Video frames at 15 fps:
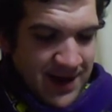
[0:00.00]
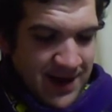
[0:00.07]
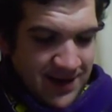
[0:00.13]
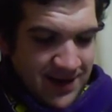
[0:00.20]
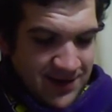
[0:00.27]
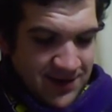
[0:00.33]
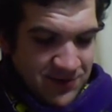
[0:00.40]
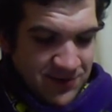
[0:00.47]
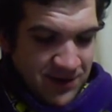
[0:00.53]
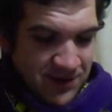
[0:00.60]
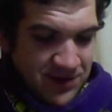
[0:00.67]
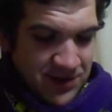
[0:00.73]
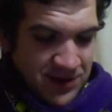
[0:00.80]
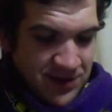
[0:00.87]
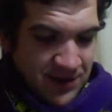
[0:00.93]
to Scrub
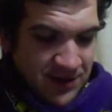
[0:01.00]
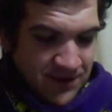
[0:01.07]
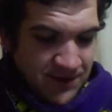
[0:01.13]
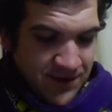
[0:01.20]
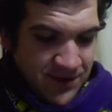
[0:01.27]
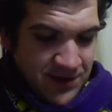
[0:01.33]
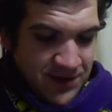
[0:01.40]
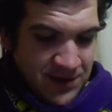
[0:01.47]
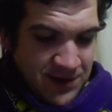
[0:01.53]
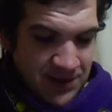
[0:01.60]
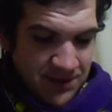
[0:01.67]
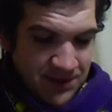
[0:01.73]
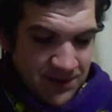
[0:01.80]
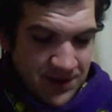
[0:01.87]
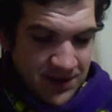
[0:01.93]
and Jill, for it
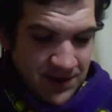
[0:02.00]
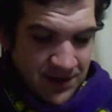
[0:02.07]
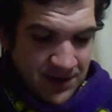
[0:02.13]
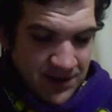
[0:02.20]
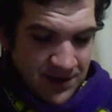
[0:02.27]
seemed to